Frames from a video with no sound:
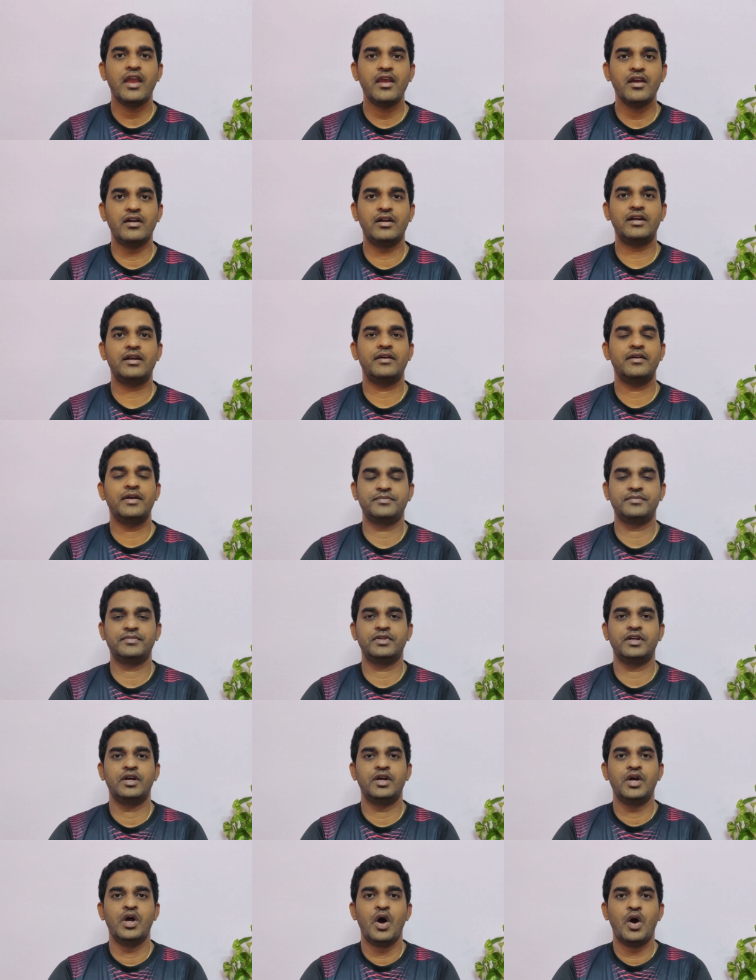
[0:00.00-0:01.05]
Here,
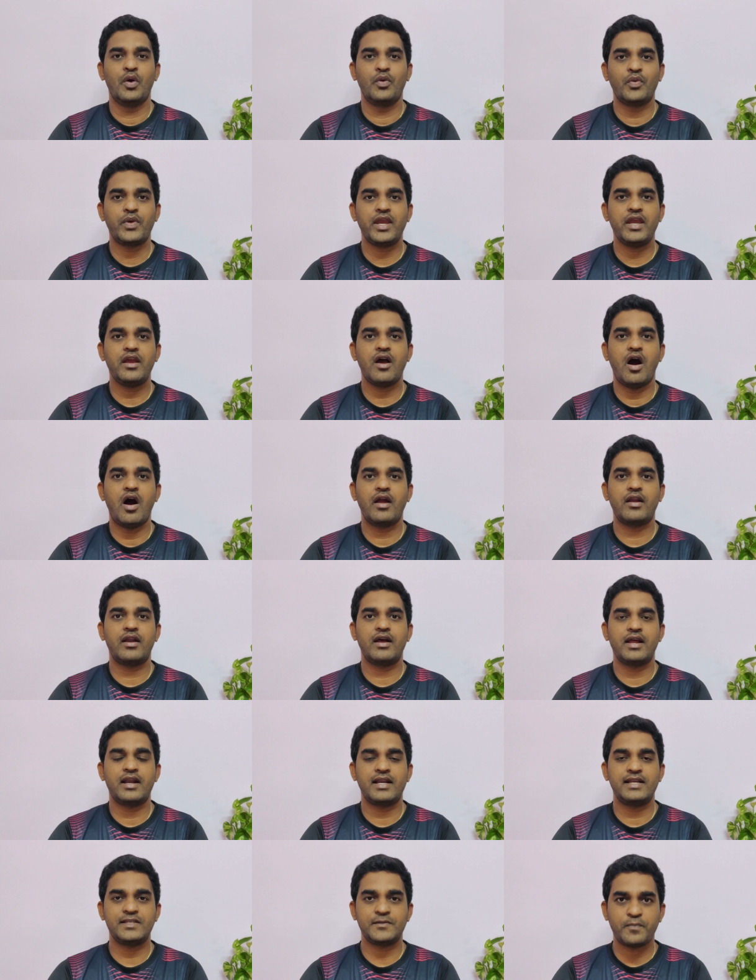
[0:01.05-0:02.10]
we
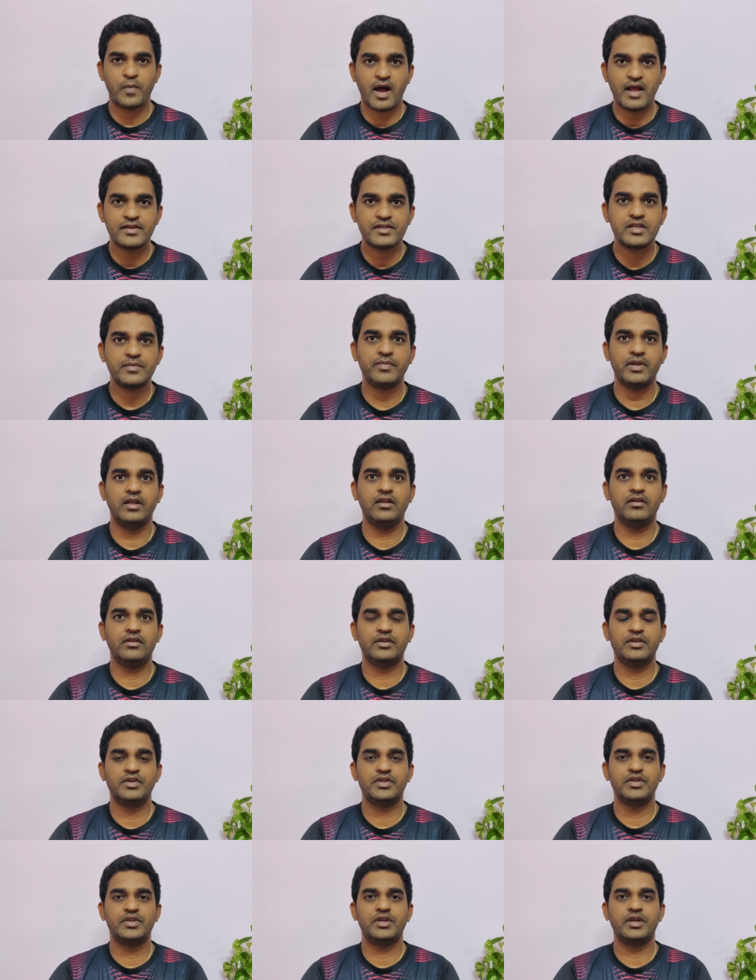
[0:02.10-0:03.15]
are responsible
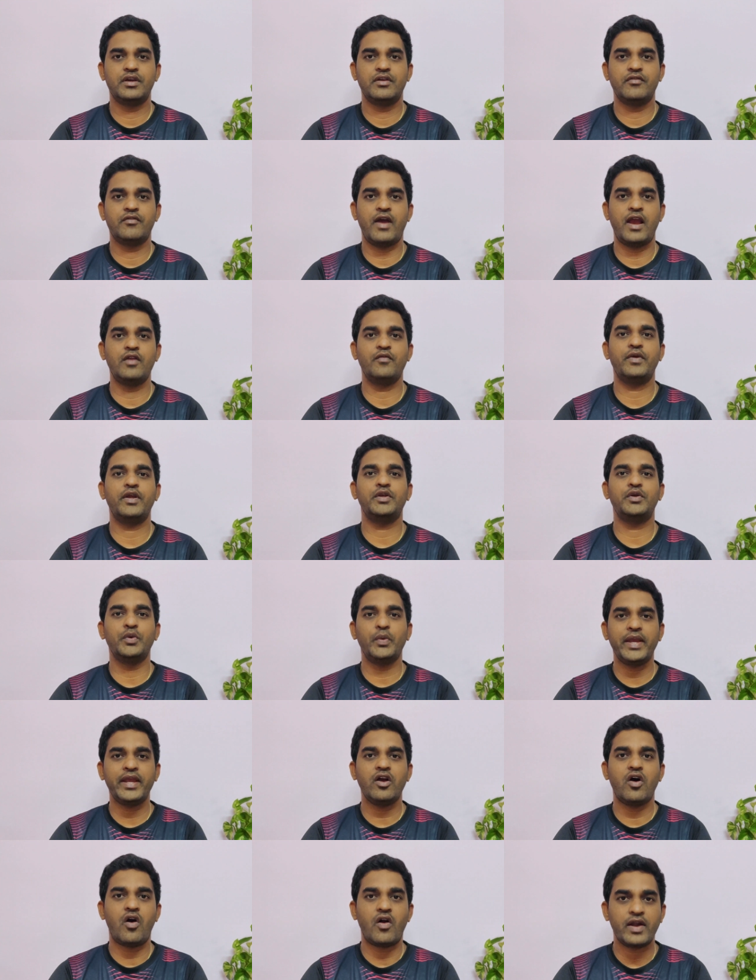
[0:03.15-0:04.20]
while we
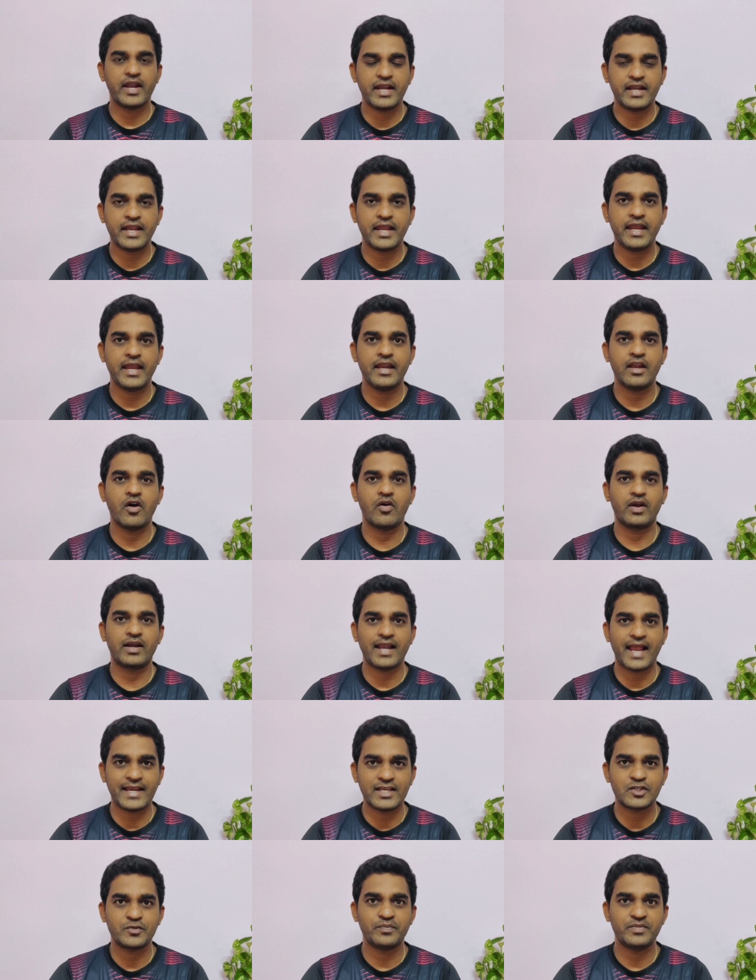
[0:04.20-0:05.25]
doing auditing in our
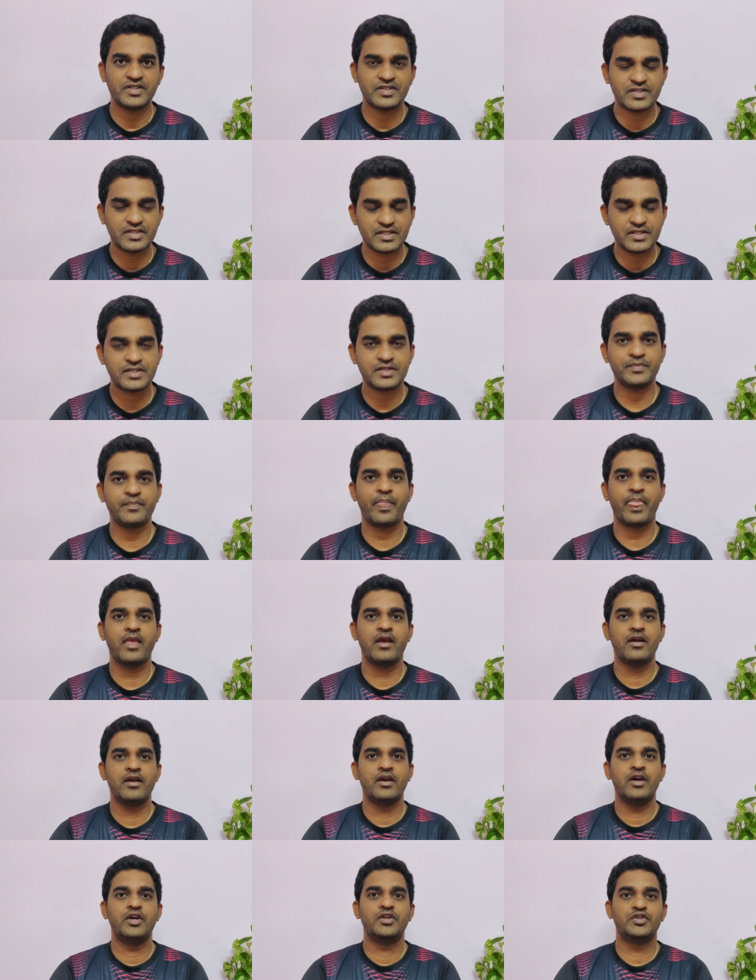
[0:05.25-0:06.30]
client's business
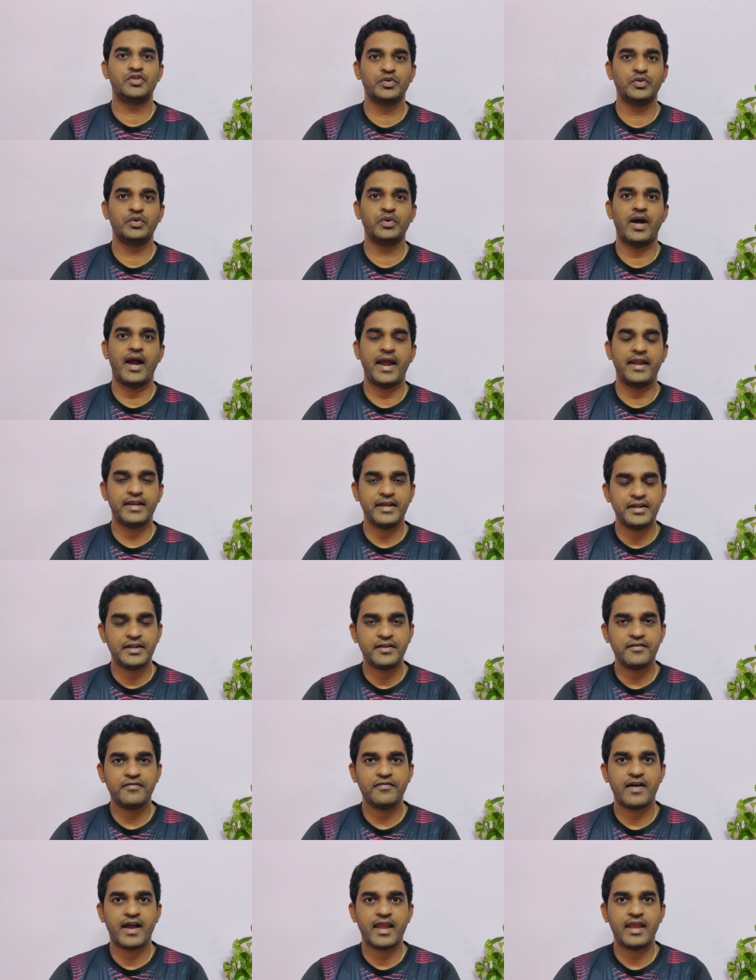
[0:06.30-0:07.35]
to
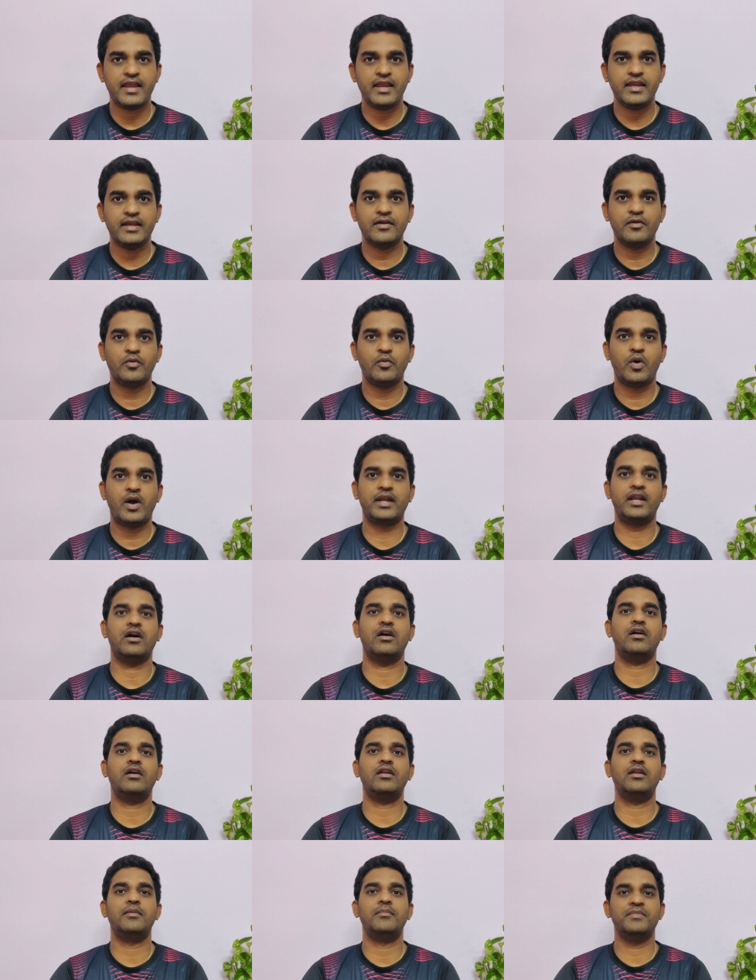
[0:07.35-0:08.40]
identify what
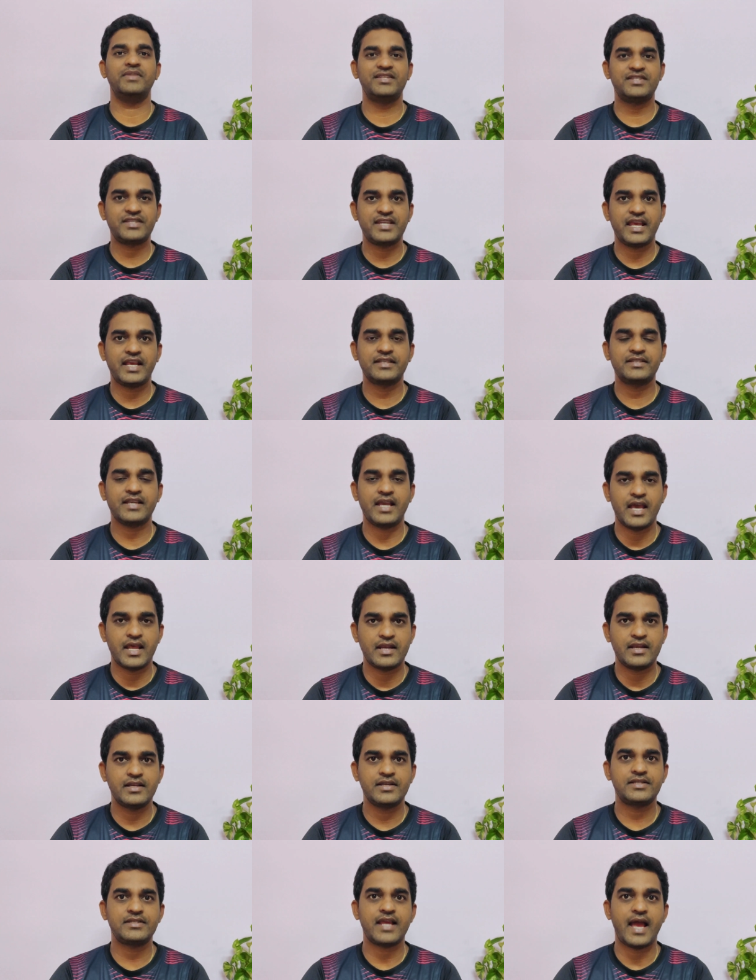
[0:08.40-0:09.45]
all mistakes,
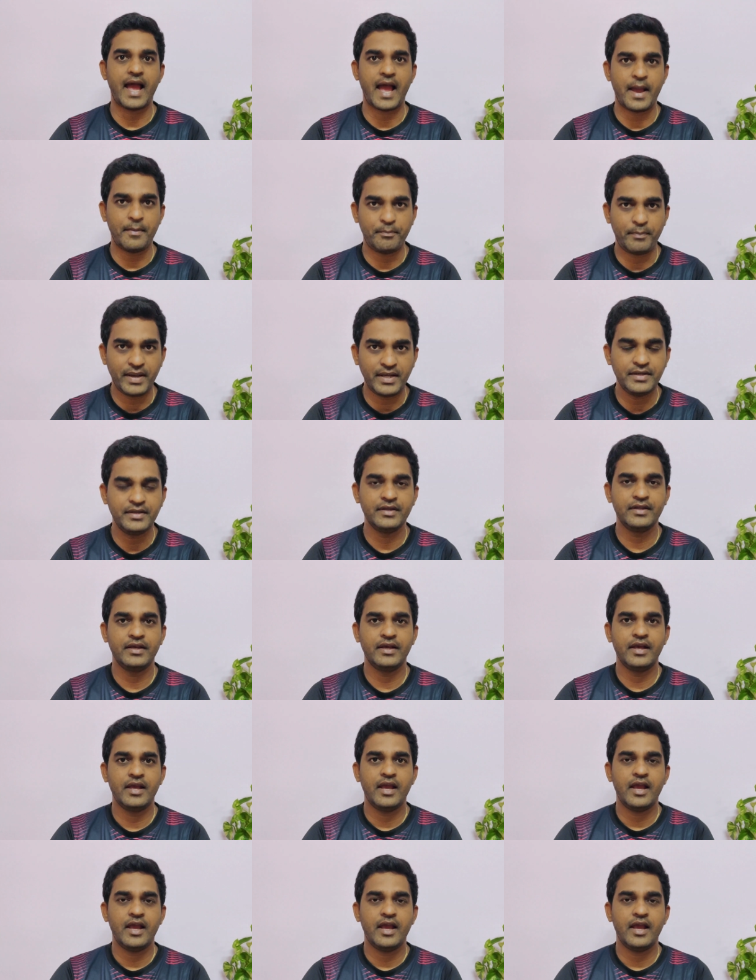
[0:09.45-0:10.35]
errors happen,